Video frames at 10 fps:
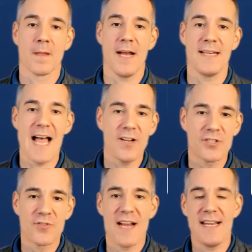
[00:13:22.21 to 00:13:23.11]
right? Now you're
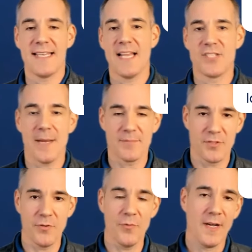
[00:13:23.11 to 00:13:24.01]
trying to catch up
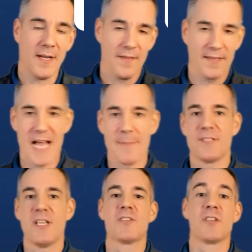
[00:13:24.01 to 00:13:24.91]
to the
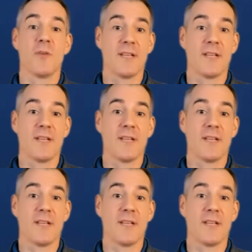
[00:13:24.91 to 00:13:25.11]
competition,